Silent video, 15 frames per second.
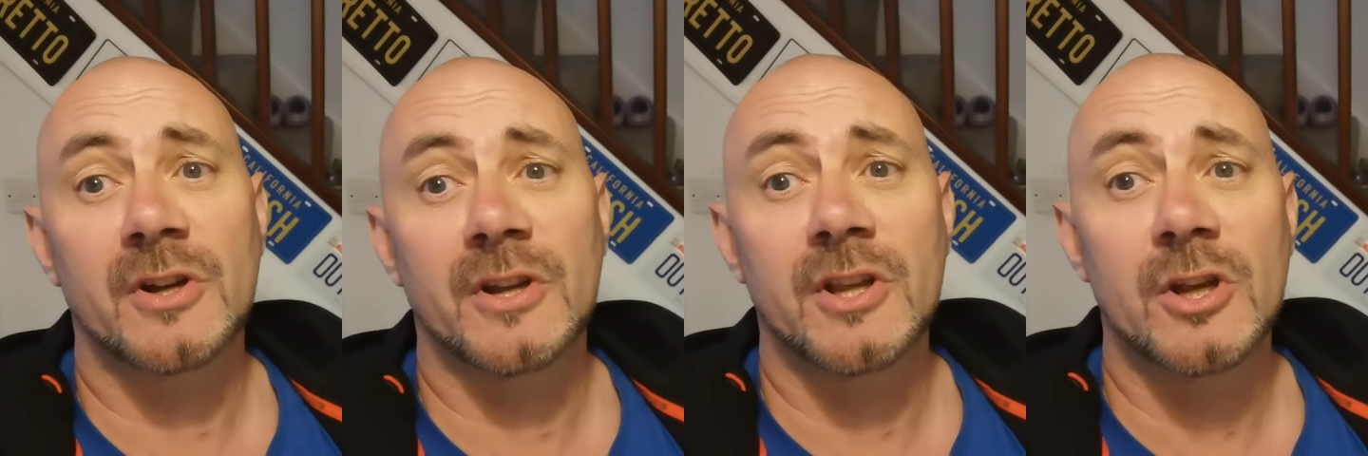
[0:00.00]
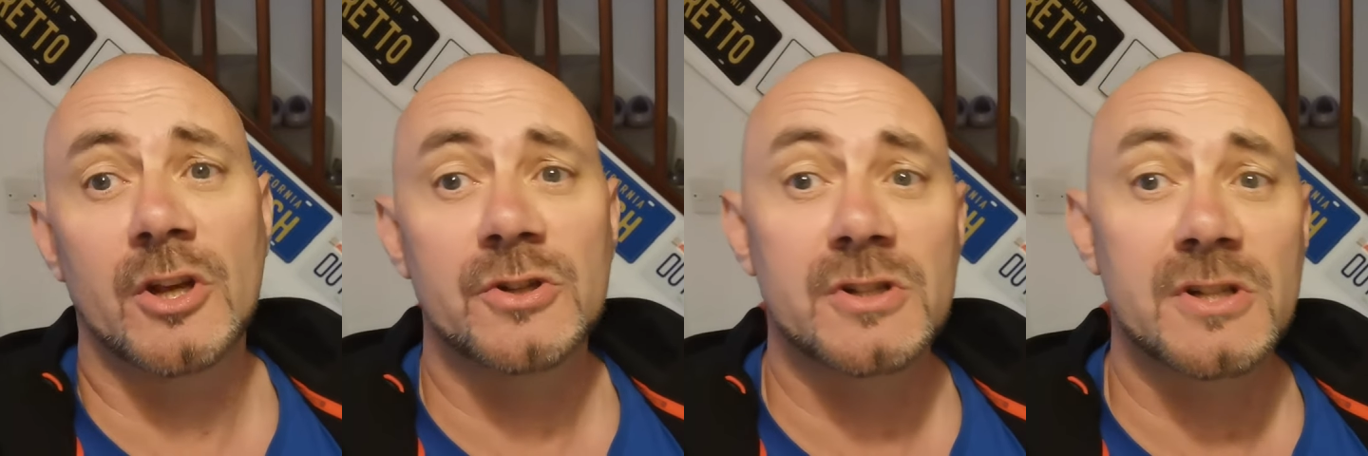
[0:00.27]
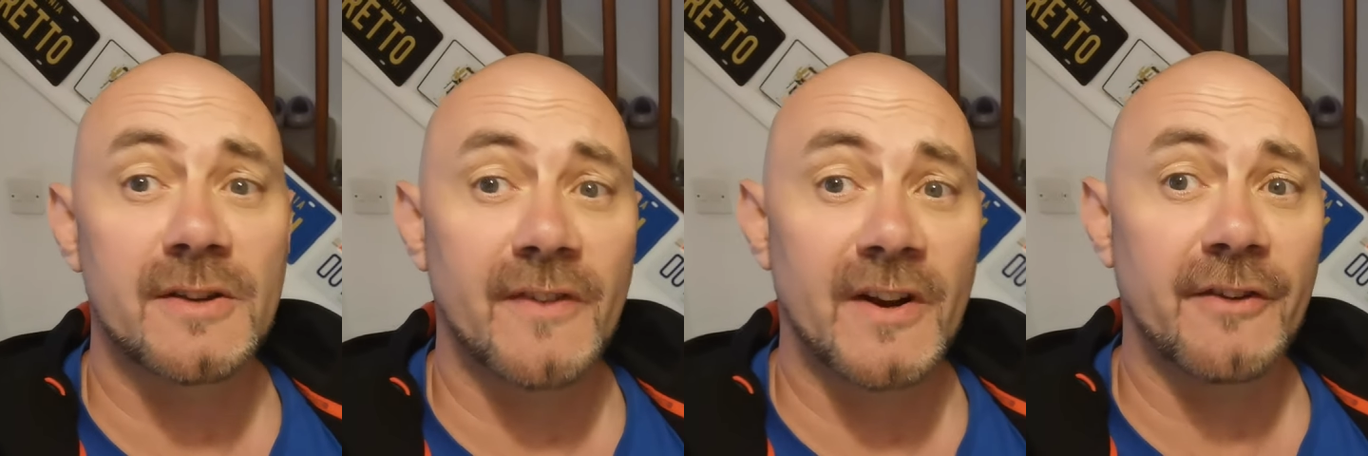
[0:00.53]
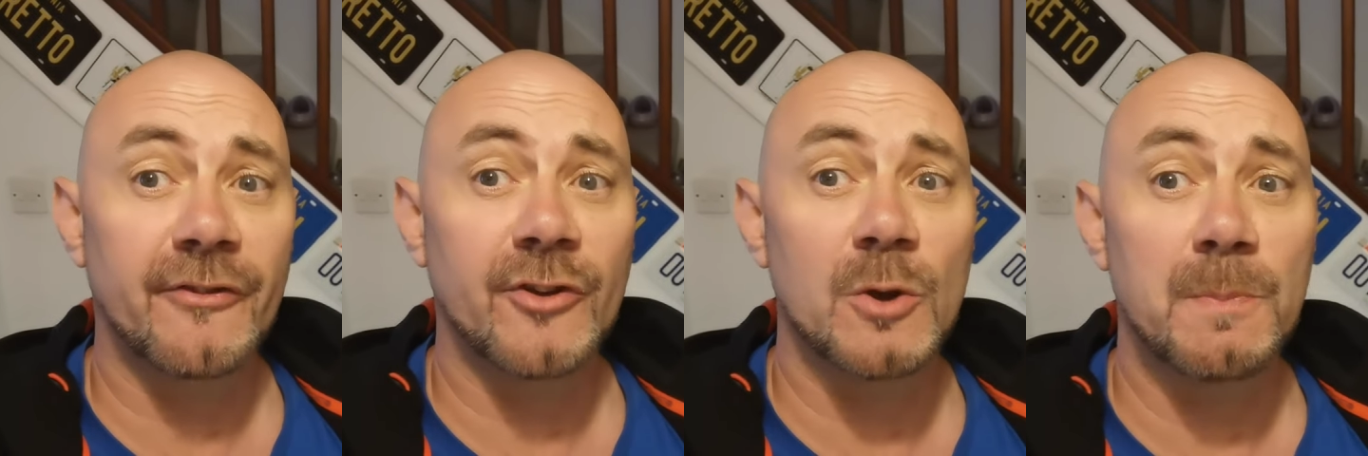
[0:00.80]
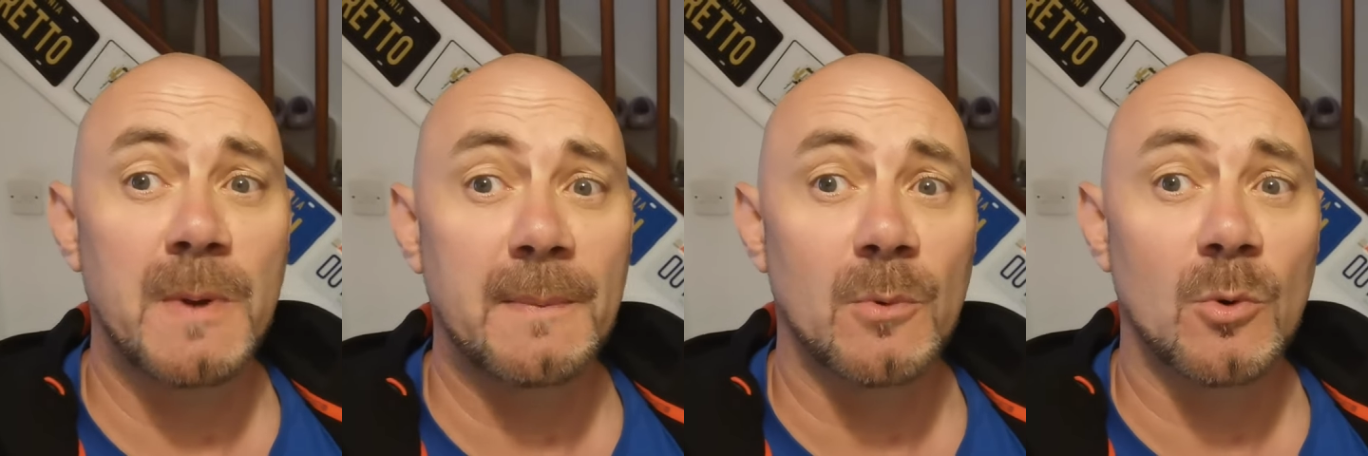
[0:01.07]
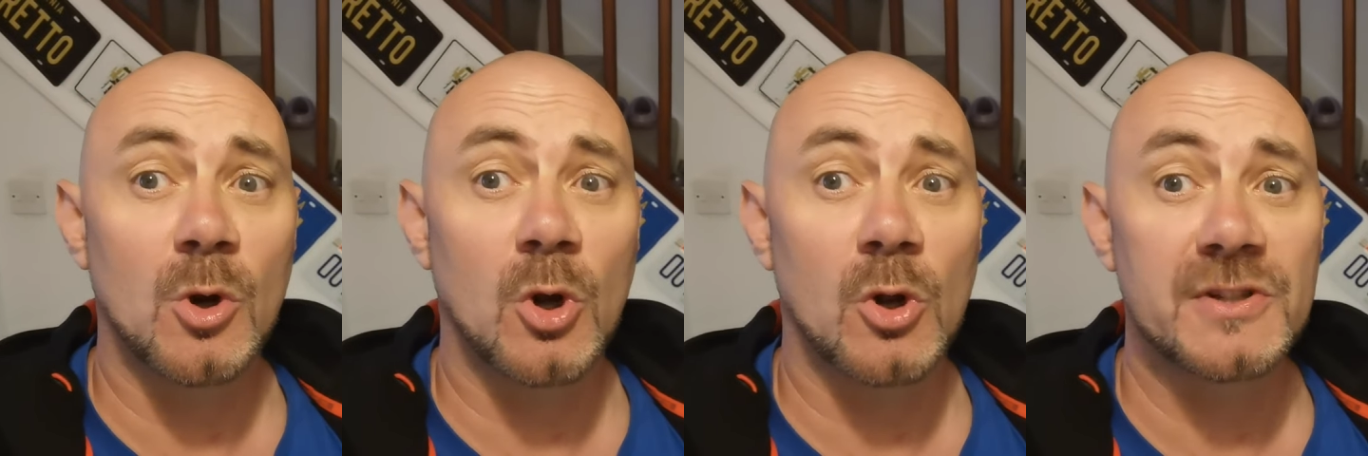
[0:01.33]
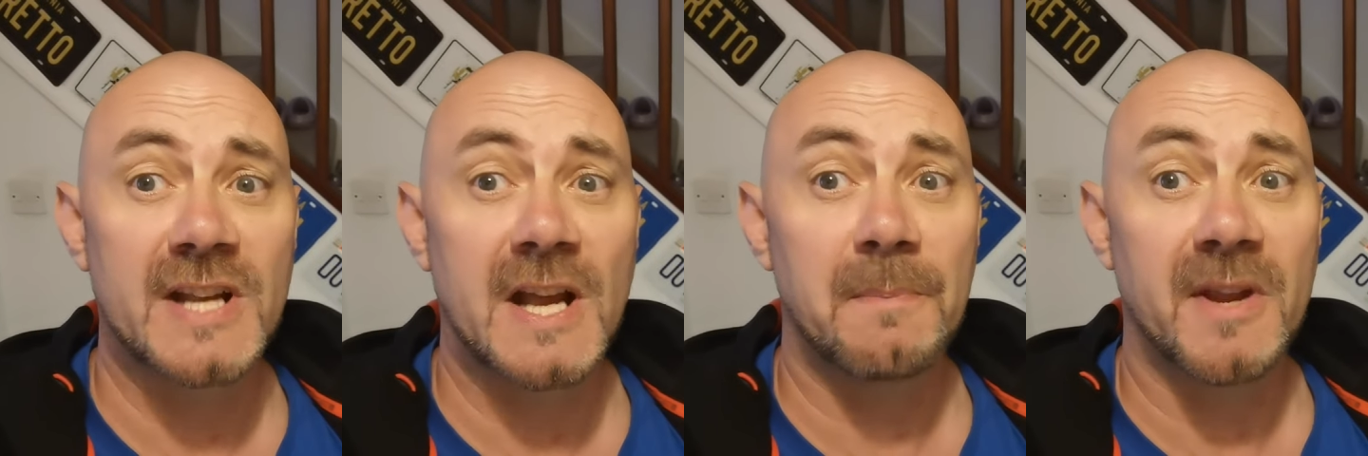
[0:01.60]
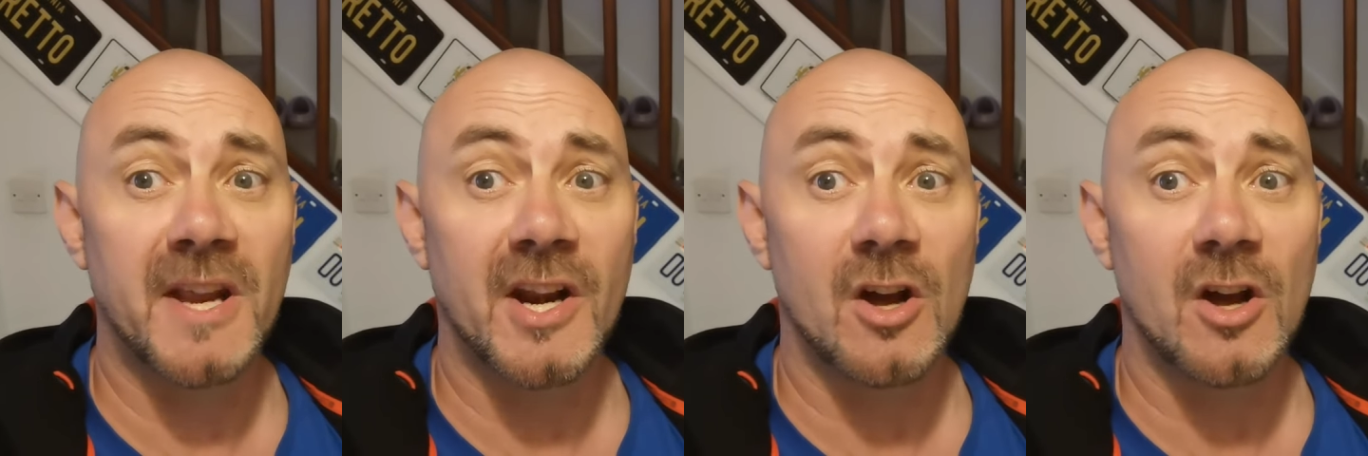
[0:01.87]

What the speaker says: I use because I've had a few people contact me